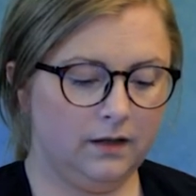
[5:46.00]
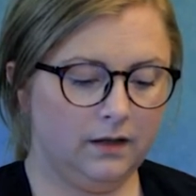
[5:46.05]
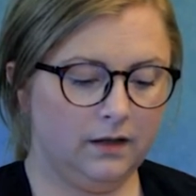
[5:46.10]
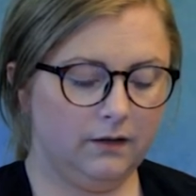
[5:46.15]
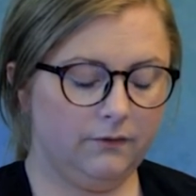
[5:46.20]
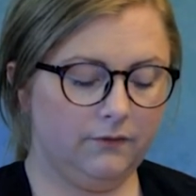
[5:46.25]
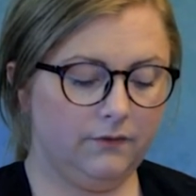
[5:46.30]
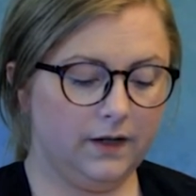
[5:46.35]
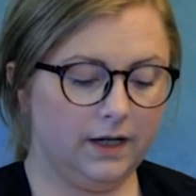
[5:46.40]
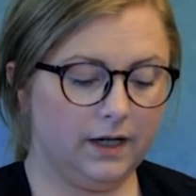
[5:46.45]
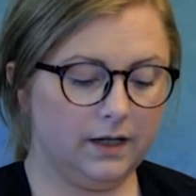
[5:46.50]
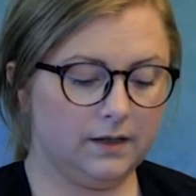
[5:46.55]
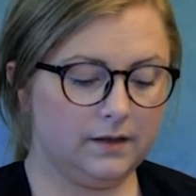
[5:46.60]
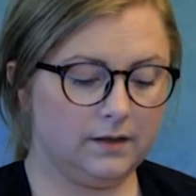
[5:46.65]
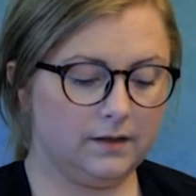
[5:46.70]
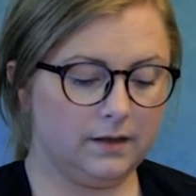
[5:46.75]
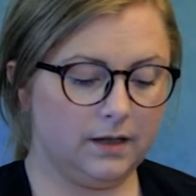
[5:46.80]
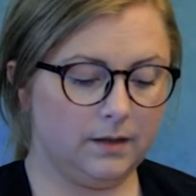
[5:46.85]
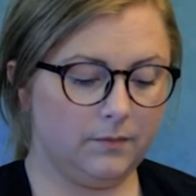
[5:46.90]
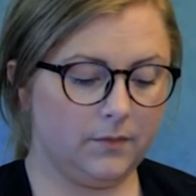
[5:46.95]

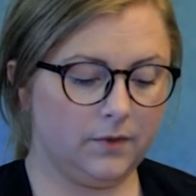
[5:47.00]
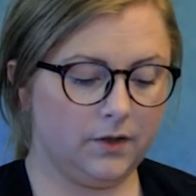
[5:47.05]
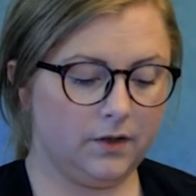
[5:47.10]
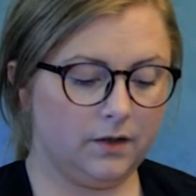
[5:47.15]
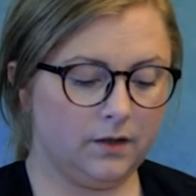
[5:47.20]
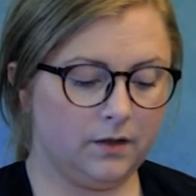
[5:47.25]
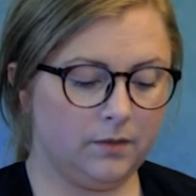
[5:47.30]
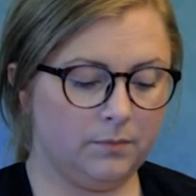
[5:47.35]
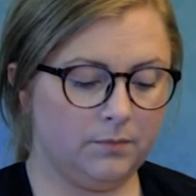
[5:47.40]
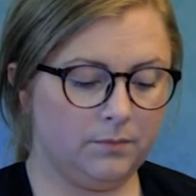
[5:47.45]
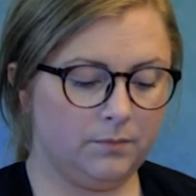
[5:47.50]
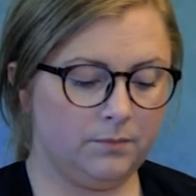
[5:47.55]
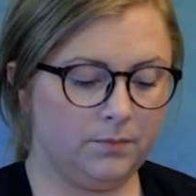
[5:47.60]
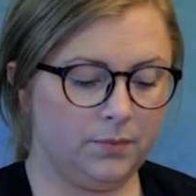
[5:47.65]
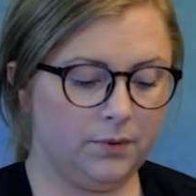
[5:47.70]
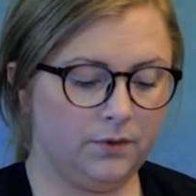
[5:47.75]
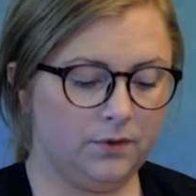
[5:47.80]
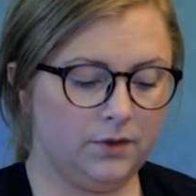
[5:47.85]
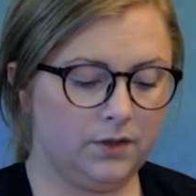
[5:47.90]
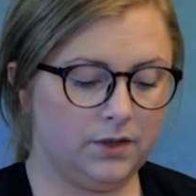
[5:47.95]
Effects, I'm gonna
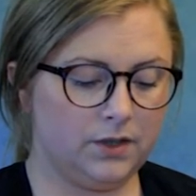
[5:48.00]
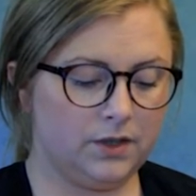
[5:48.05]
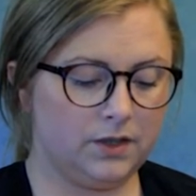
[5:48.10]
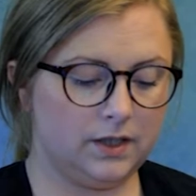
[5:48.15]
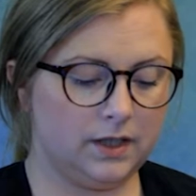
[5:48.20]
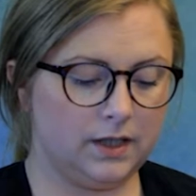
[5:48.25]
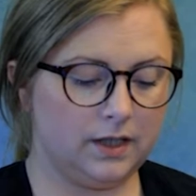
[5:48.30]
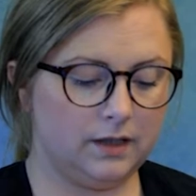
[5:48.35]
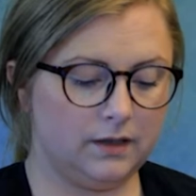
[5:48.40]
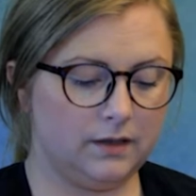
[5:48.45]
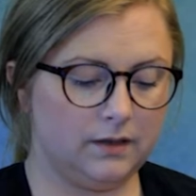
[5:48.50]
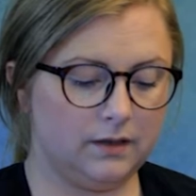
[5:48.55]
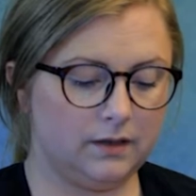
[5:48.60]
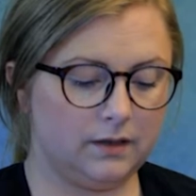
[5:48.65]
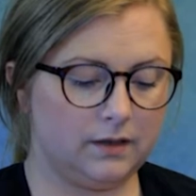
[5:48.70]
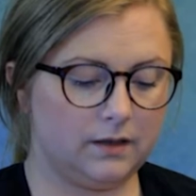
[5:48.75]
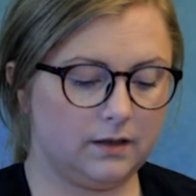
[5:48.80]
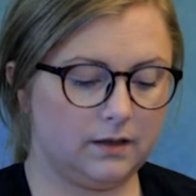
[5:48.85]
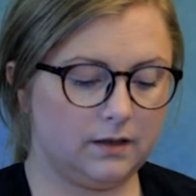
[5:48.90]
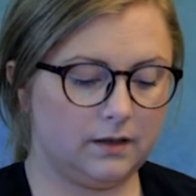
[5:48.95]
push the
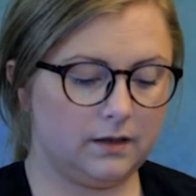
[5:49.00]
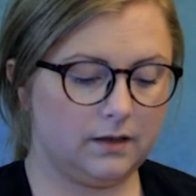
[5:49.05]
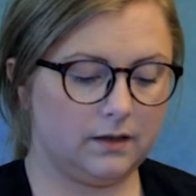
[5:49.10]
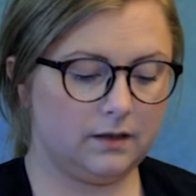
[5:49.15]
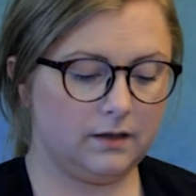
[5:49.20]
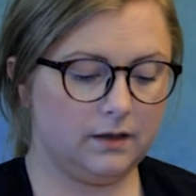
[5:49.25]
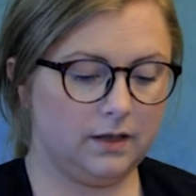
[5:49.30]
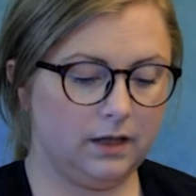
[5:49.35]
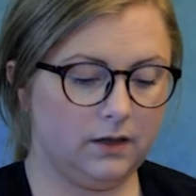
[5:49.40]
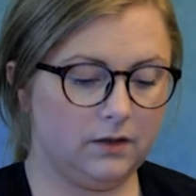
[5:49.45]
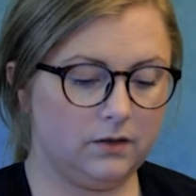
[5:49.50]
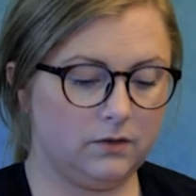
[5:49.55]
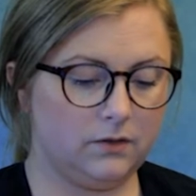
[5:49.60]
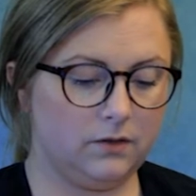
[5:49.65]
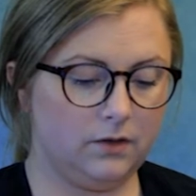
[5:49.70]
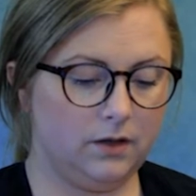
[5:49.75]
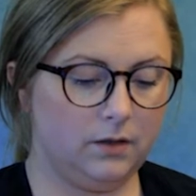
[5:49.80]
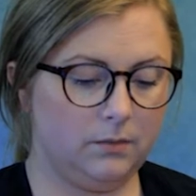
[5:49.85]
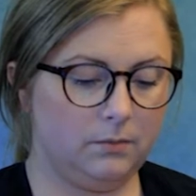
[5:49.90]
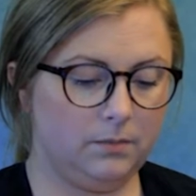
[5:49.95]

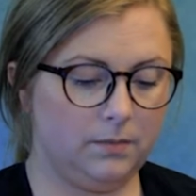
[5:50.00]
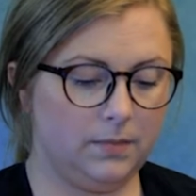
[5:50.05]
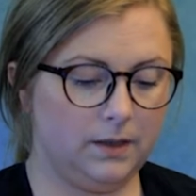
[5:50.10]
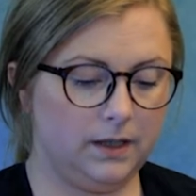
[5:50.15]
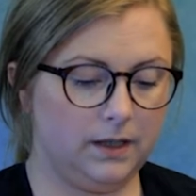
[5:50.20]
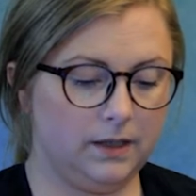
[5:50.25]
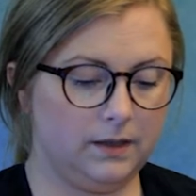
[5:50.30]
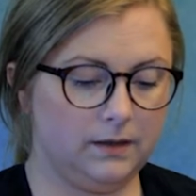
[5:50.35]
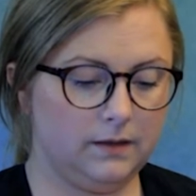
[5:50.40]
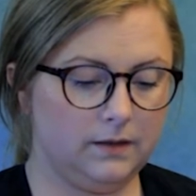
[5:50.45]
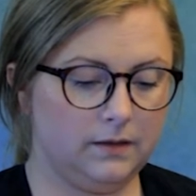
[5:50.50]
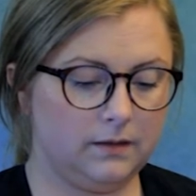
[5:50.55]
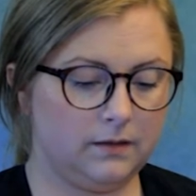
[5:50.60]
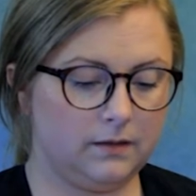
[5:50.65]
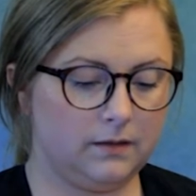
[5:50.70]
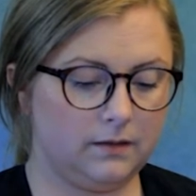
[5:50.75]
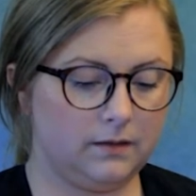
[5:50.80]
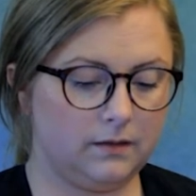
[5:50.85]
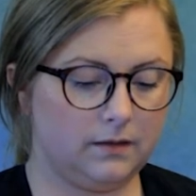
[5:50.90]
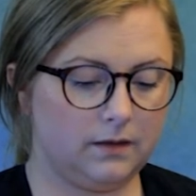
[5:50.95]
texture a bit
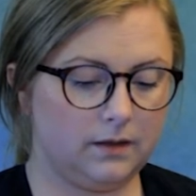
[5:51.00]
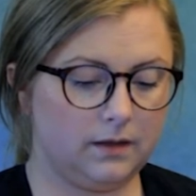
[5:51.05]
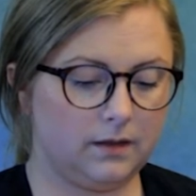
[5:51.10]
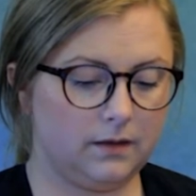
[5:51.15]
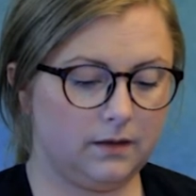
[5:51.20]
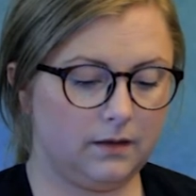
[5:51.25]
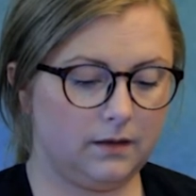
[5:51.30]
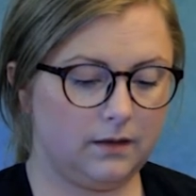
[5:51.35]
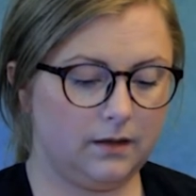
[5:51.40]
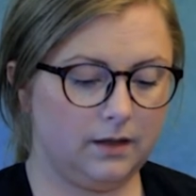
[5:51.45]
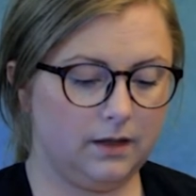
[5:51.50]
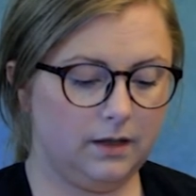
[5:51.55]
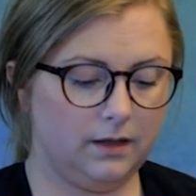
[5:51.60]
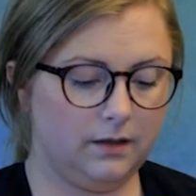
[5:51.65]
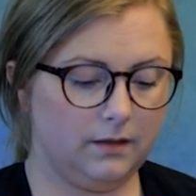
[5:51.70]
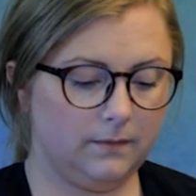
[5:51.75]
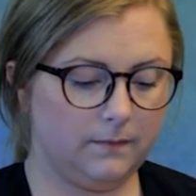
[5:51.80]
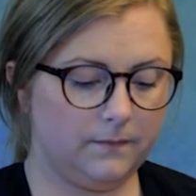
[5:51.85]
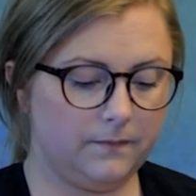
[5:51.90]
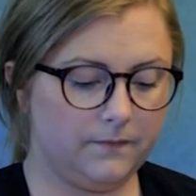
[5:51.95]
like
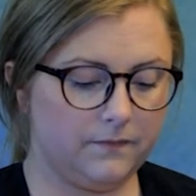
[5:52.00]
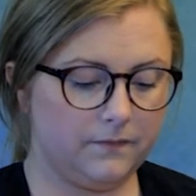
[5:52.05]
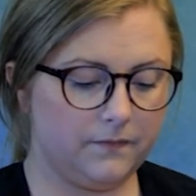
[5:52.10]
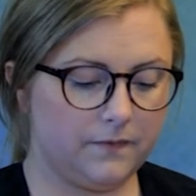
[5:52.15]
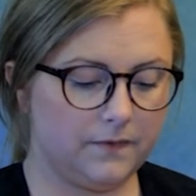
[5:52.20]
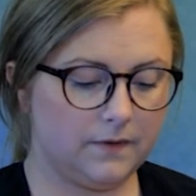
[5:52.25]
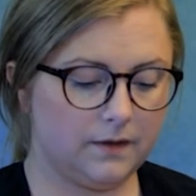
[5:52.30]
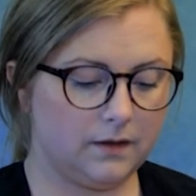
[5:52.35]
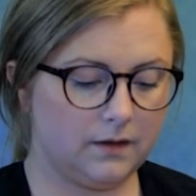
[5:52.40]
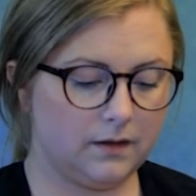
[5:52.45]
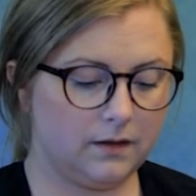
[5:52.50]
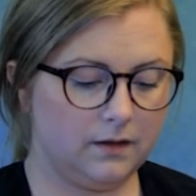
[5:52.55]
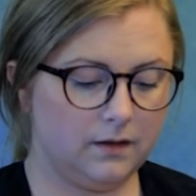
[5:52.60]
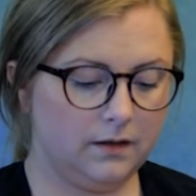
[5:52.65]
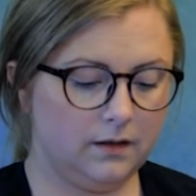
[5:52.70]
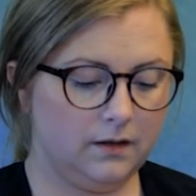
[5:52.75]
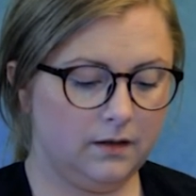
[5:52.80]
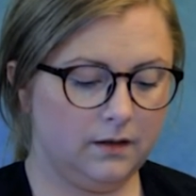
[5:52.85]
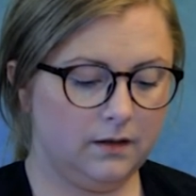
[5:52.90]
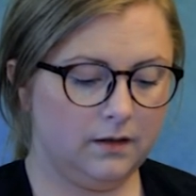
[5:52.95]
that
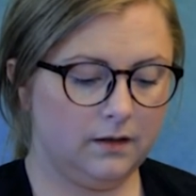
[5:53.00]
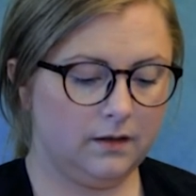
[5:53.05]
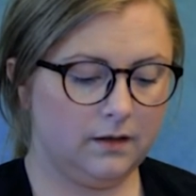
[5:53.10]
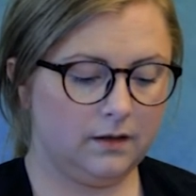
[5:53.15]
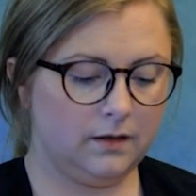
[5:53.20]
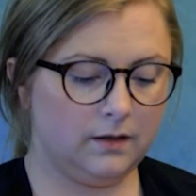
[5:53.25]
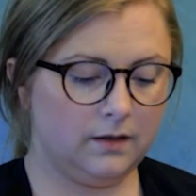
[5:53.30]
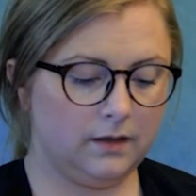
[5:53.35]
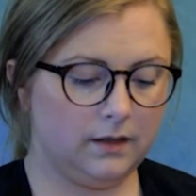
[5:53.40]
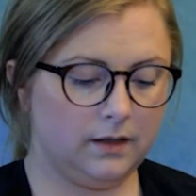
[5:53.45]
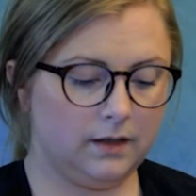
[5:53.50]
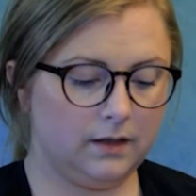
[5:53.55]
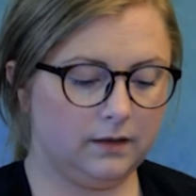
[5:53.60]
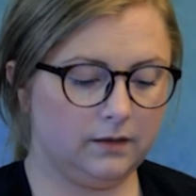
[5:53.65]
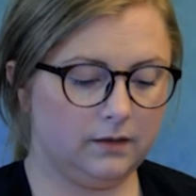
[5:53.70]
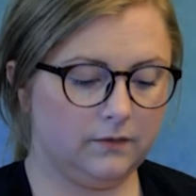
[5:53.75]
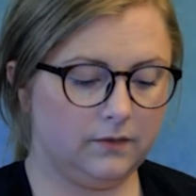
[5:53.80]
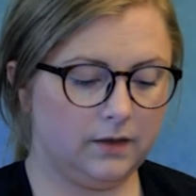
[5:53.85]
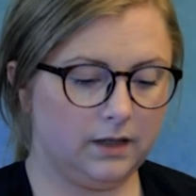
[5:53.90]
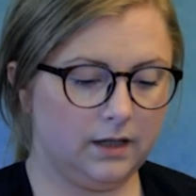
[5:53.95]
and add
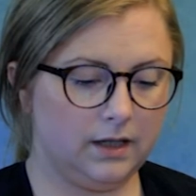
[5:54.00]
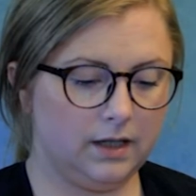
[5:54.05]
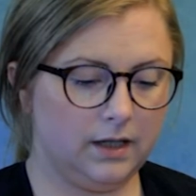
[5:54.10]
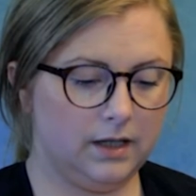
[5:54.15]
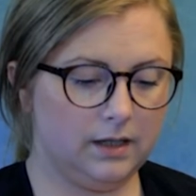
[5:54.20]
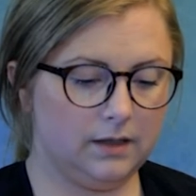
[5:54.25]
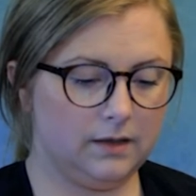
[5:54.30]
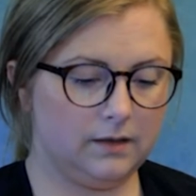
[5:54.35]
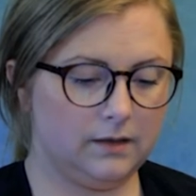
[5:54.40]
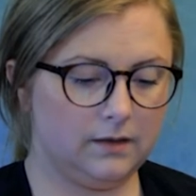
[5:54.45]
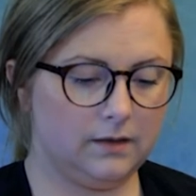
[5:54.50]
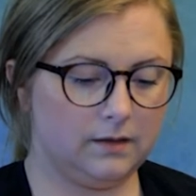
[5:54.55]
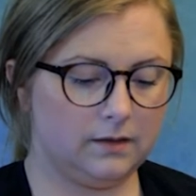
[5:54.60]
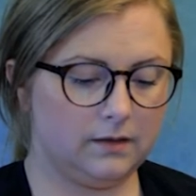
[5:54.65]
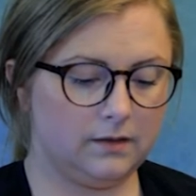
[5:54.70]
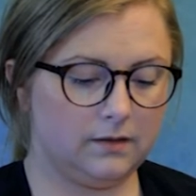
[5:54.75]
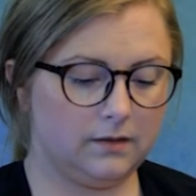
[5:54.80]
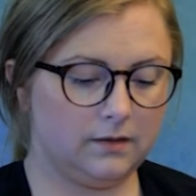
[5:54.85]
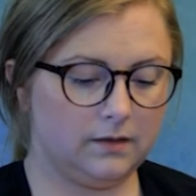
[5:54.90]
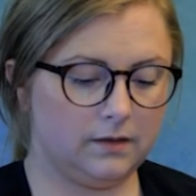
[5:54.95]
the vignettes
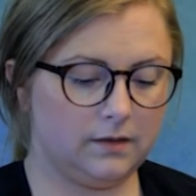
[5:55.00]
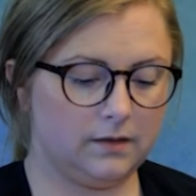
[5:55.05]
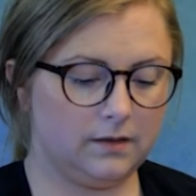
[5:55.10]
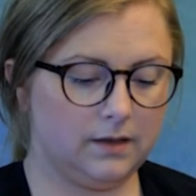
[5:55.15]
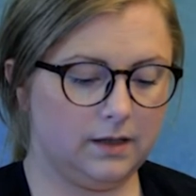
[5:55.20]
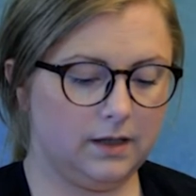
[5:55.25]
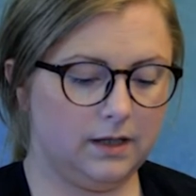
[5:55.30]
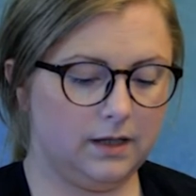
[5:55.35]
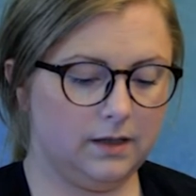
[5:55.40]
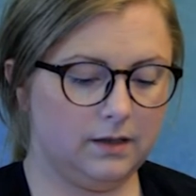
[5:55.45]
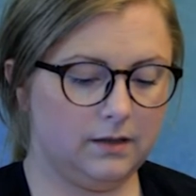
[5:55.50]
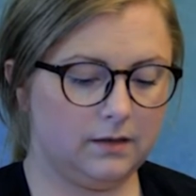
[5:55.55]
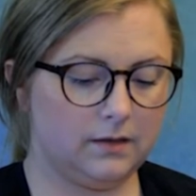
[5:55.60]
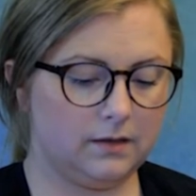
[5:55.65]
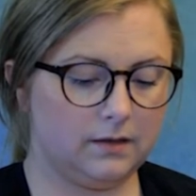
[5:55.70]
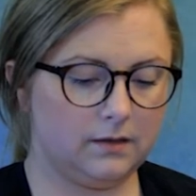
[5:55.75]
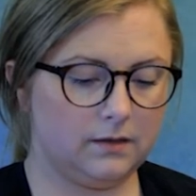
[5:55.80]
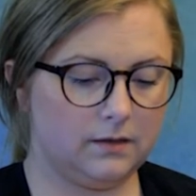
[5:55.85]
on the sides.